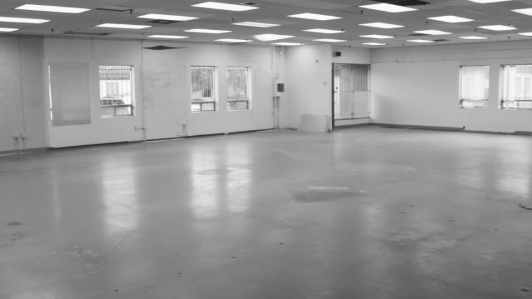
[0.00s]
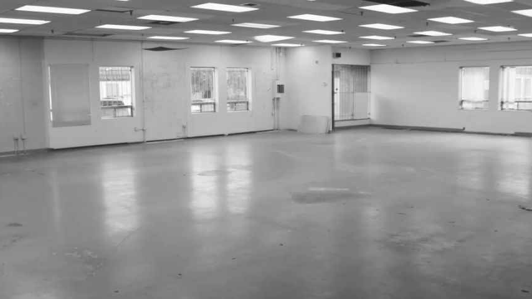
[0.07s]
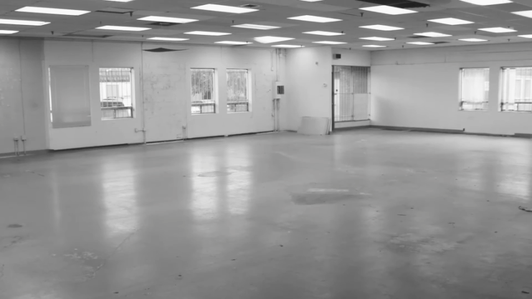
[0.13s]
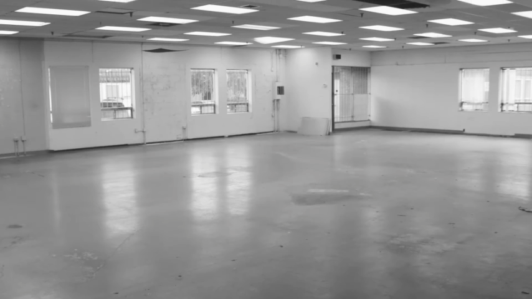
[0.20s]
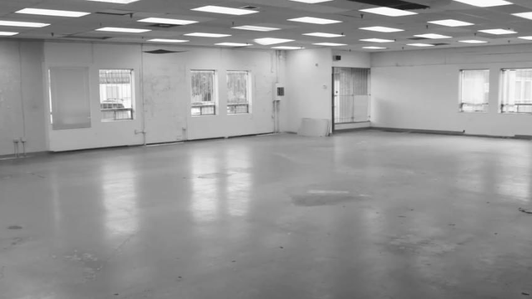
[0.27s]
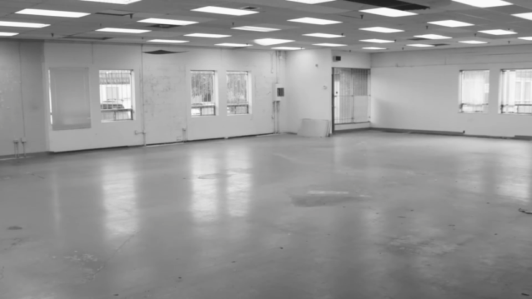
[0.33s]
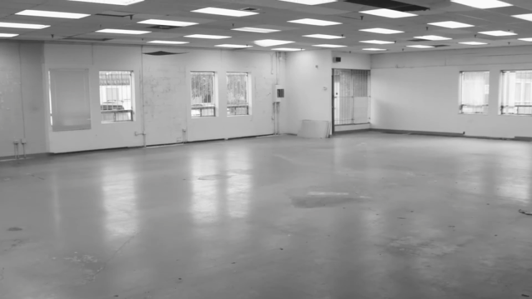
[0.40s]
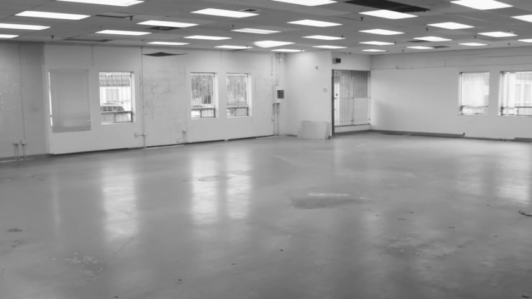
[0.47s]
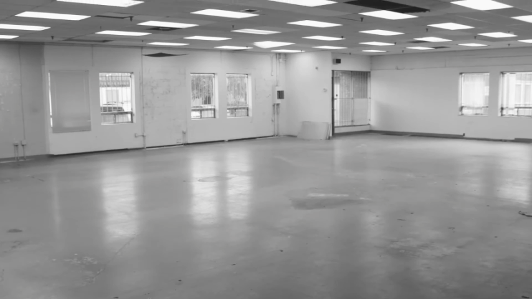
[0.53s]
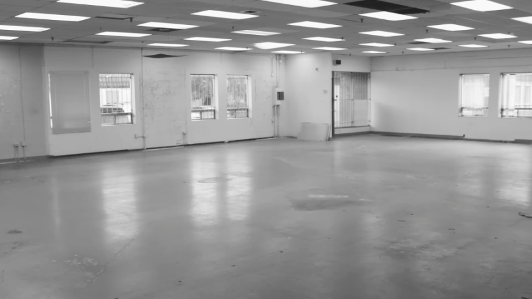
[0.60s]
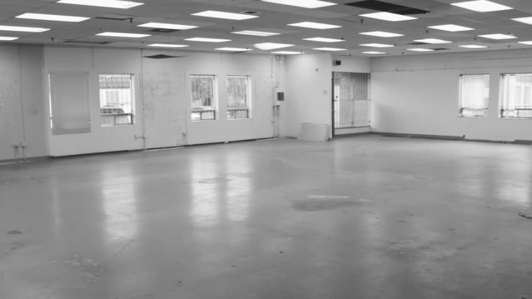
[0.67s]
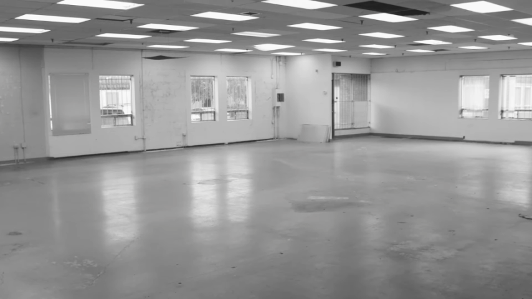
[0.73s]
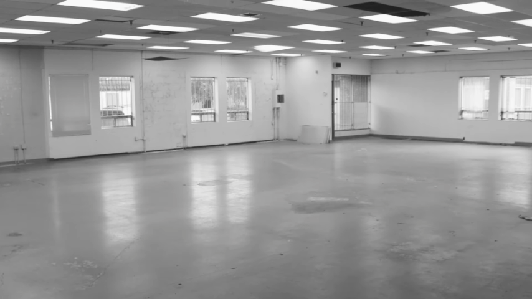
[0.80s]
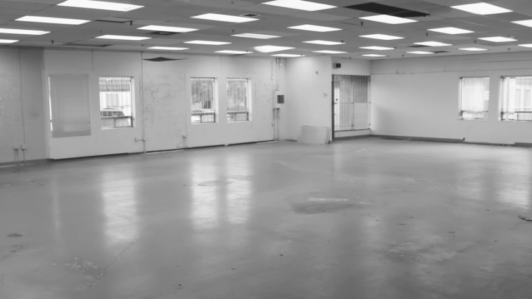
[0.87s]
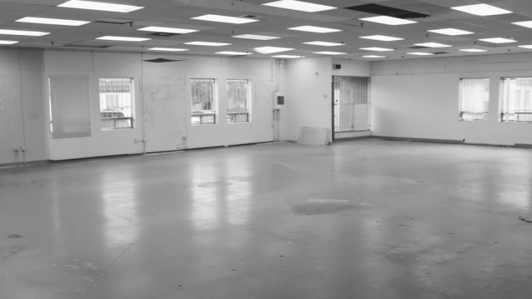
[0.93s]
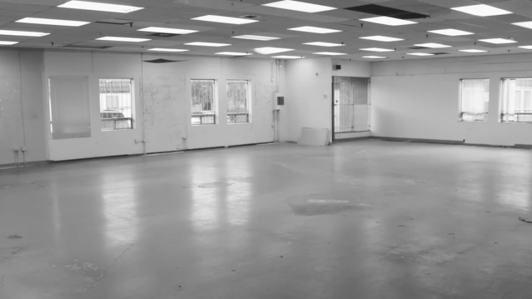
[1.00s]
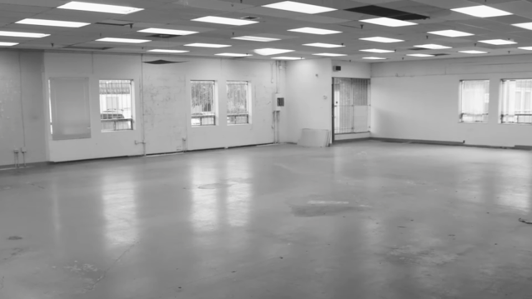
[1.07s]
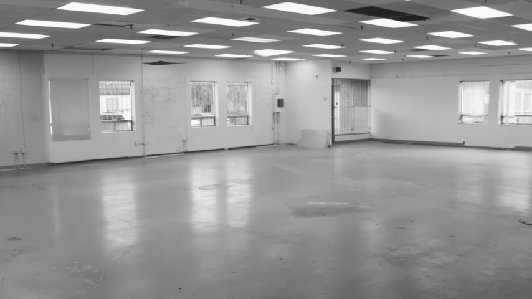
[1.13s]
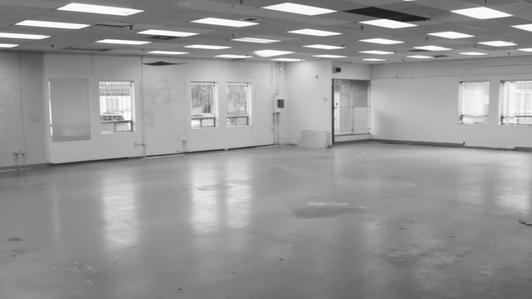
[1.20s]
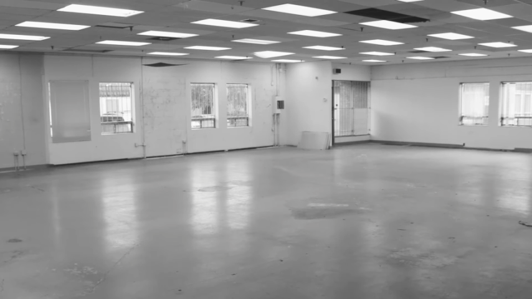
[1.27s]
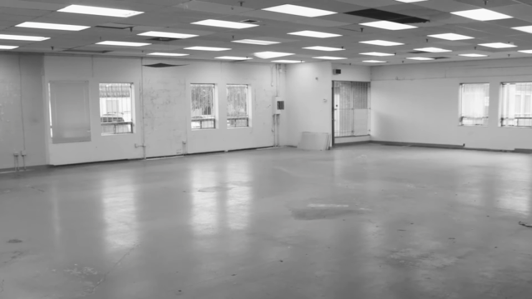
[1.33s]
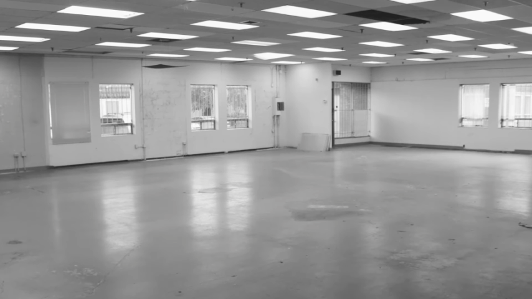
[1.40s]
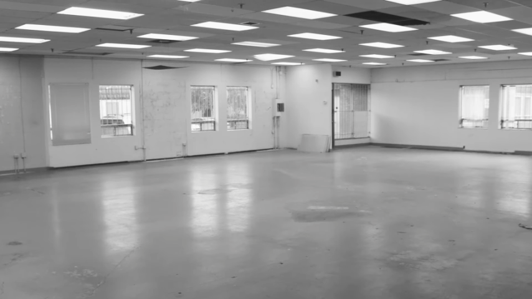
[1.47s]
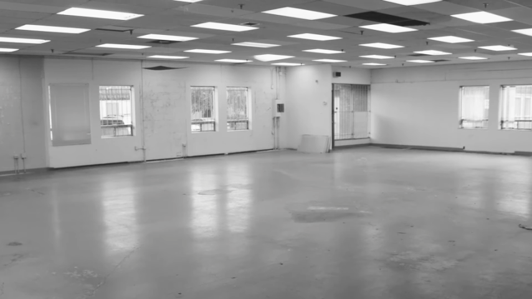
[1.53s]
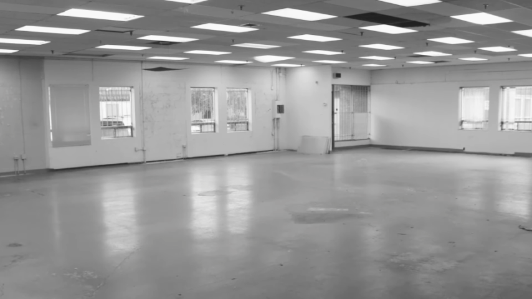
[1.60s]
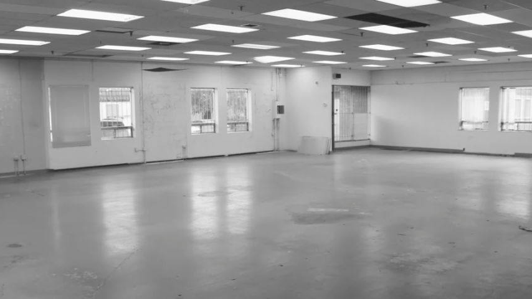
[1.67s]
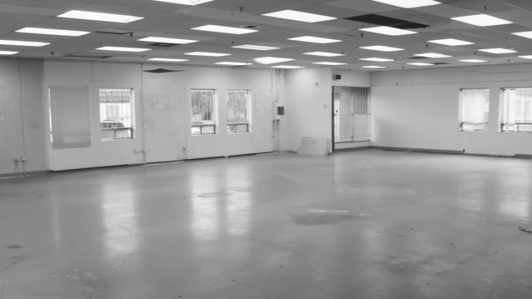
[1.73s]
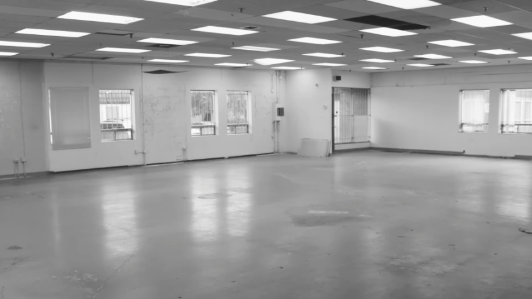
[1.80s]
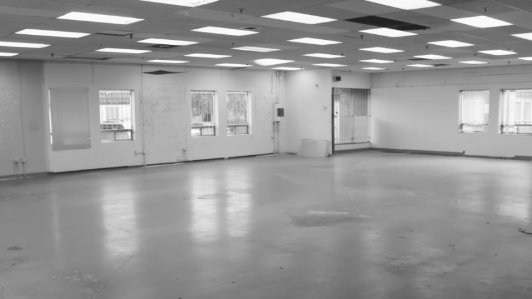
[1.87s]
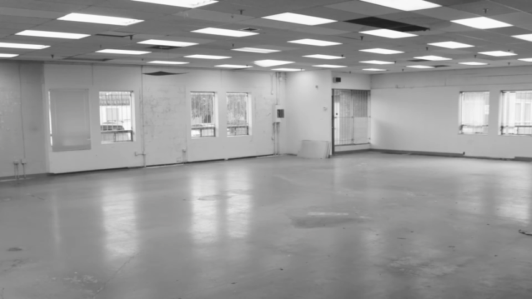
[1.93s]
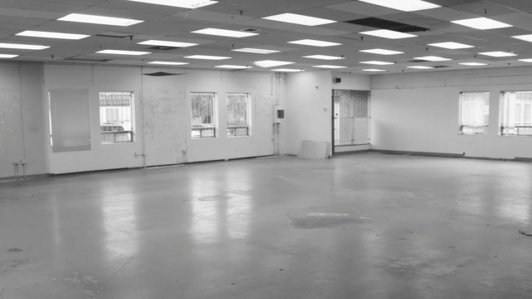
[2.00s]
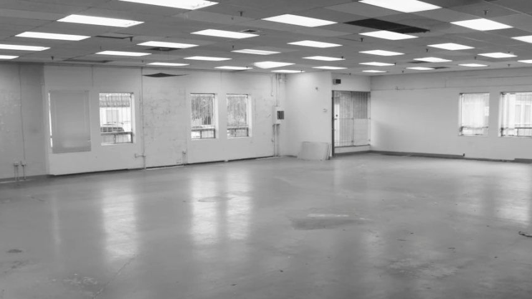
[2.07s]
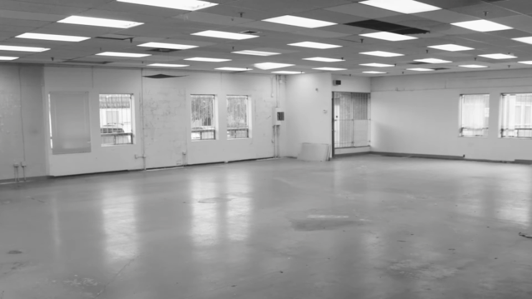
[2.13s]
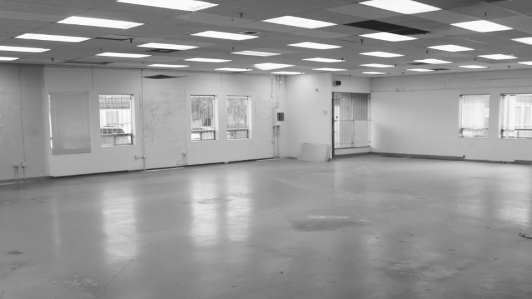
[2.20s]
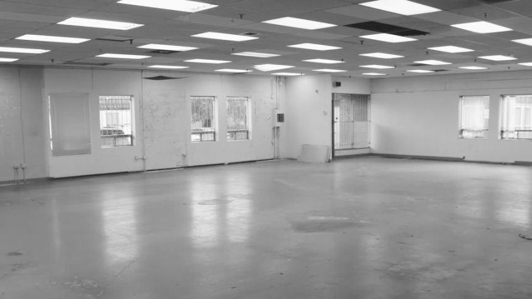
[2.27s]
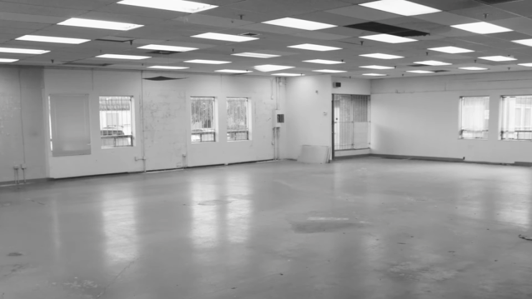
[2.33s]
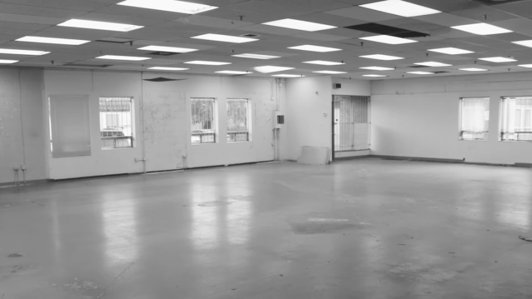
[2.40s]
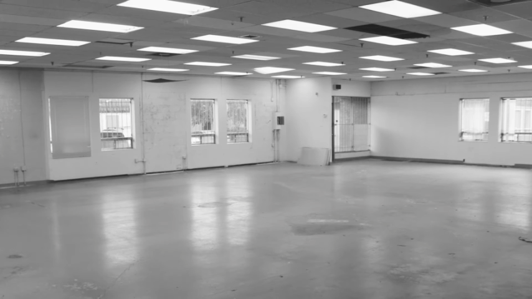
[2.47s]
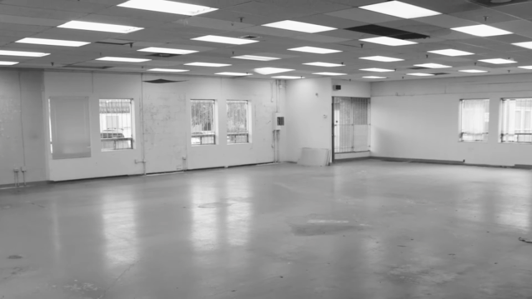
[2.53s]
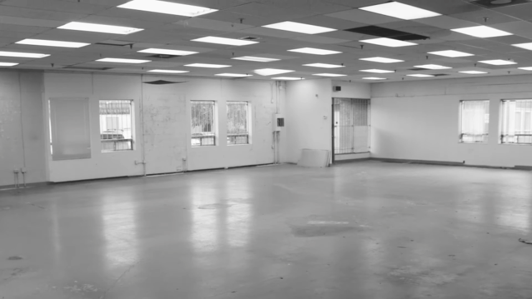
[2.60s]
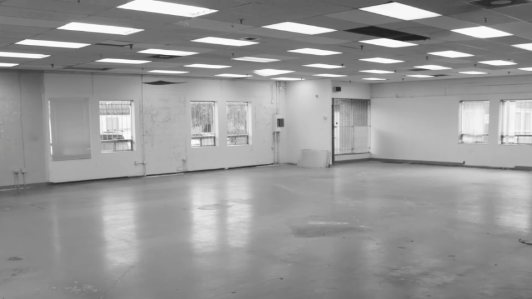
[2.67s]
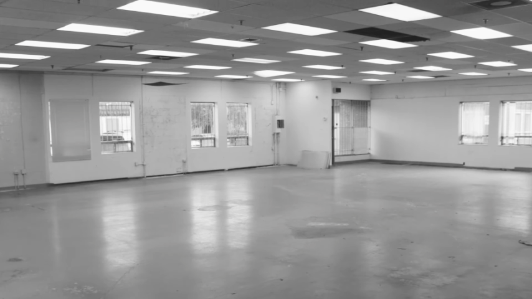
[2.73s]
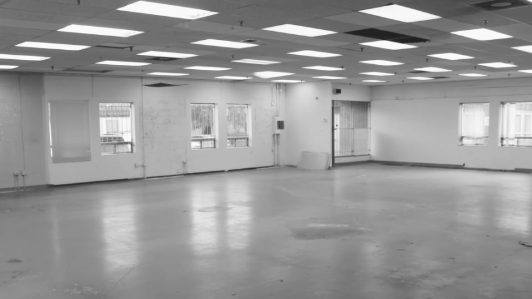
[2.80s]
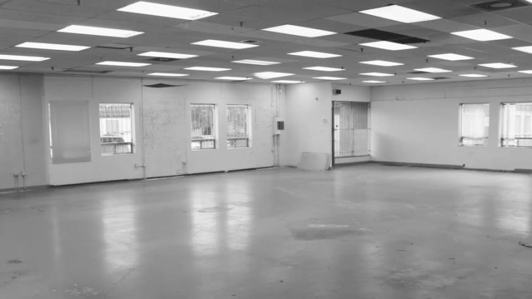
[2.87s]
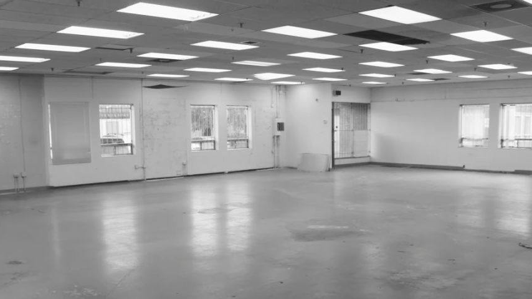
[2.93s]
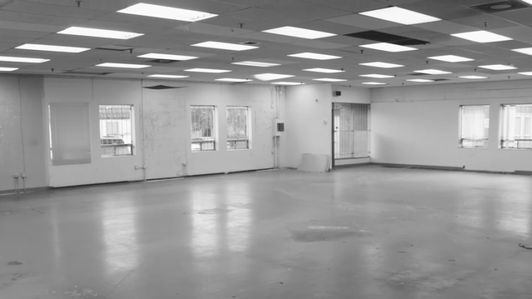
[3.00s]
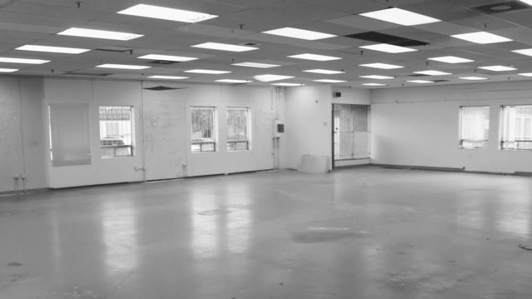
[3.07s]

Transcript: (no speaker visible)